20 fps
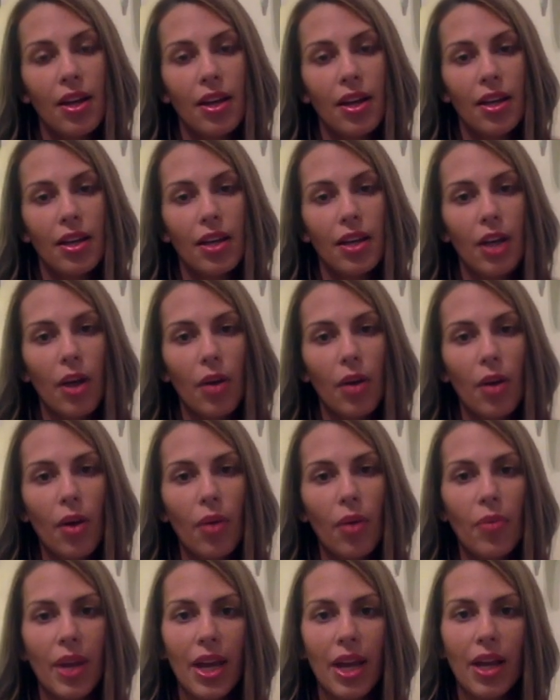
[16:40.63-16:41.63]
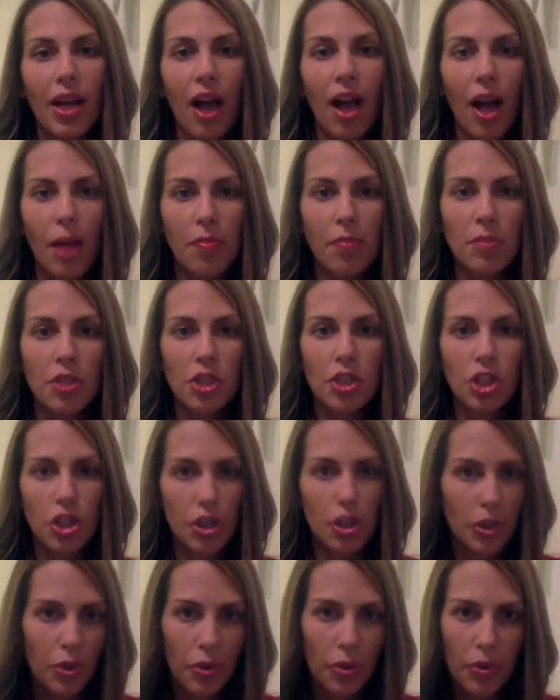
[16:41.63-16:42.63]
You know, when it comes
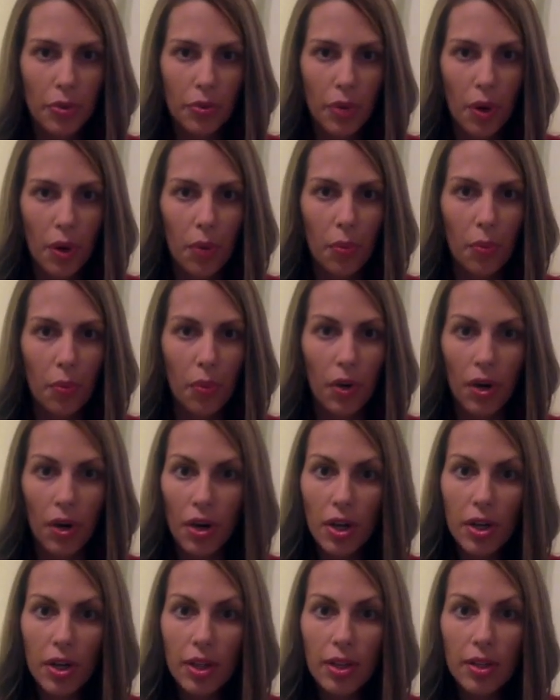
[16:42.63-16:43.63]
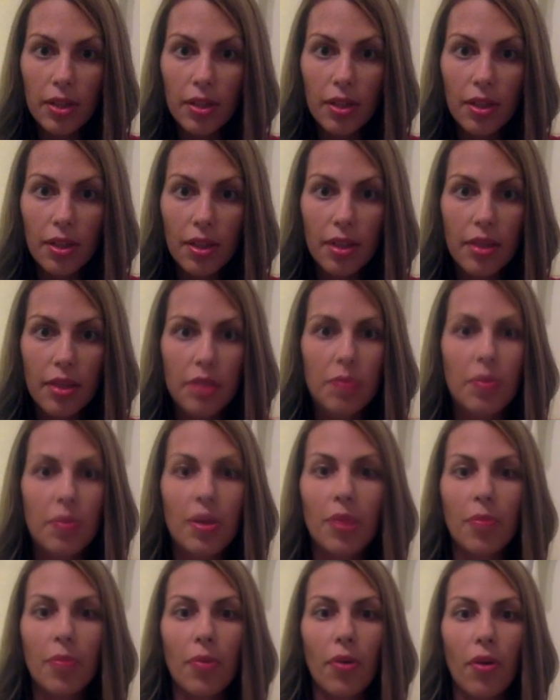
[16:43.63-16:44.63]
to work, these
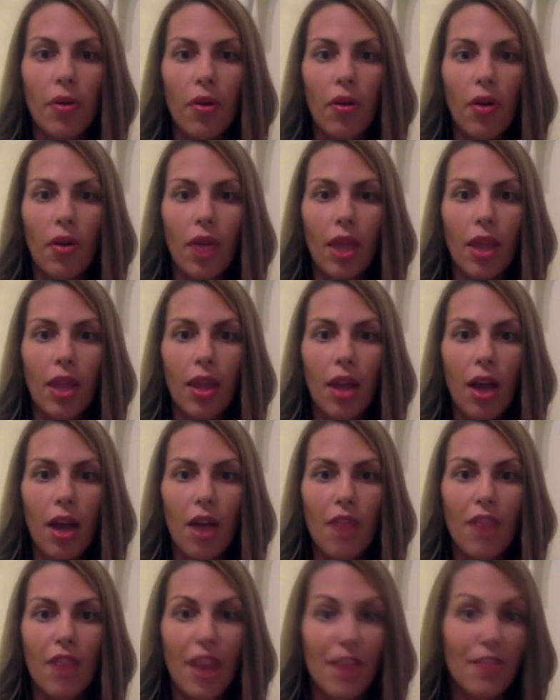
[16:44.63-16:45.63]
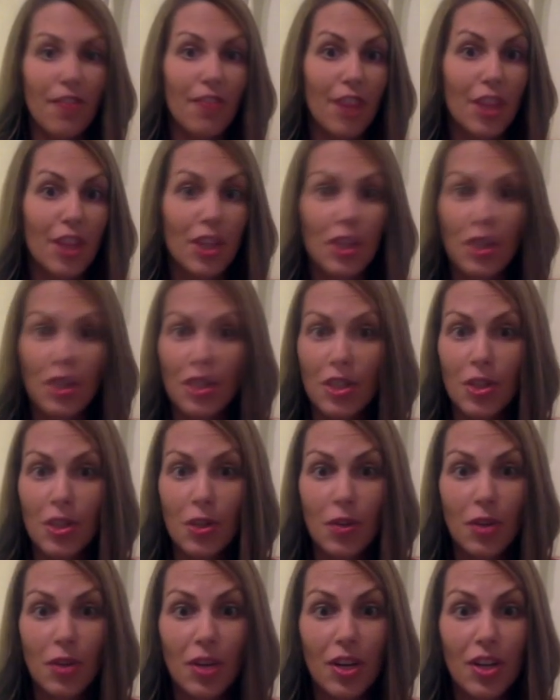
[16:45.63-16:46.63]
people love adventurous
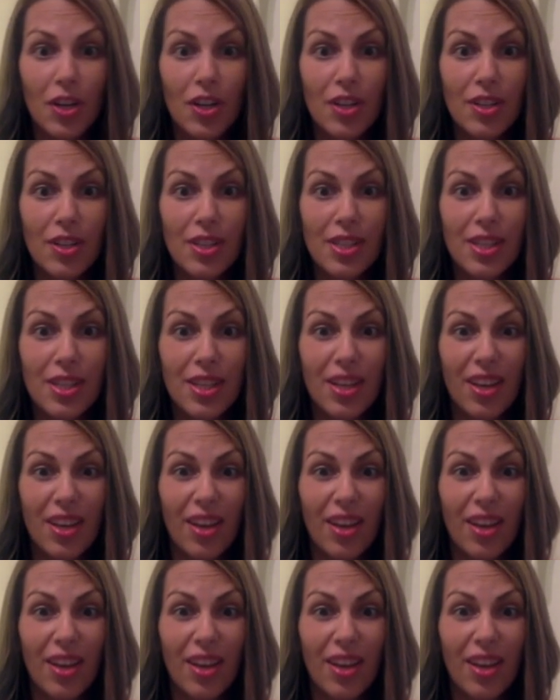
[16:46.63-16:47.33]
careers.